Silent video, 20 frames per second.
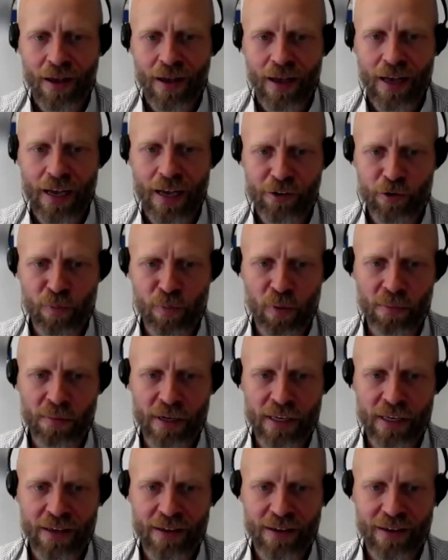And you
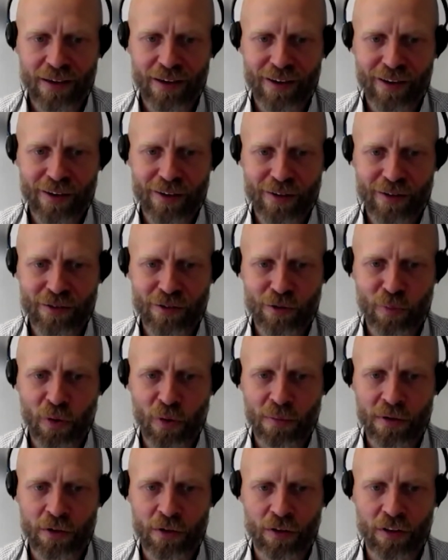probably
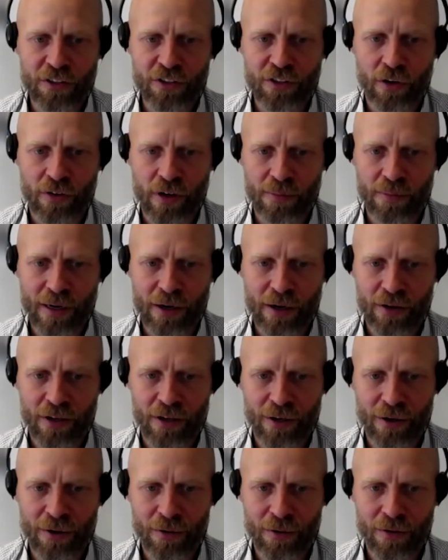know the story about
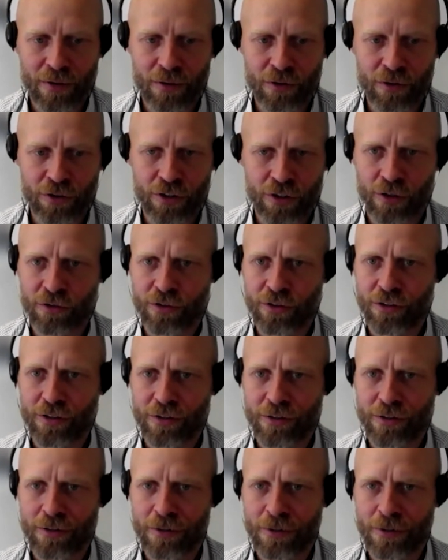Odysseus.